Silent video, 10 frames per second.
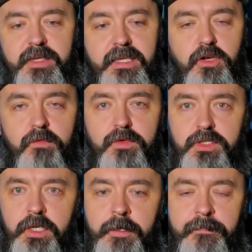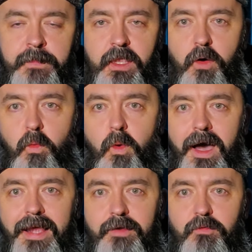It covers a
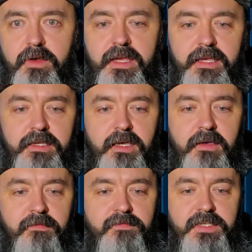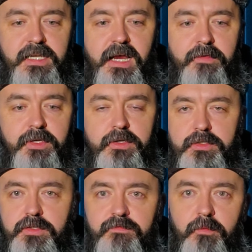wide array of
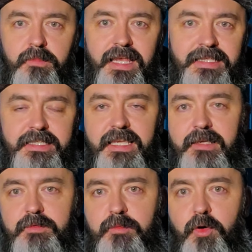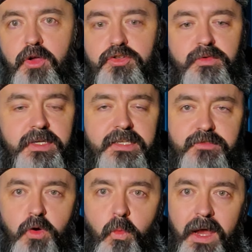scenarios, from landscapes to portraits. I've
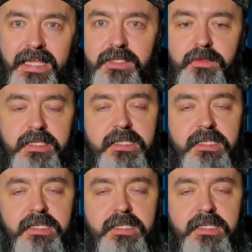shot weddings with this.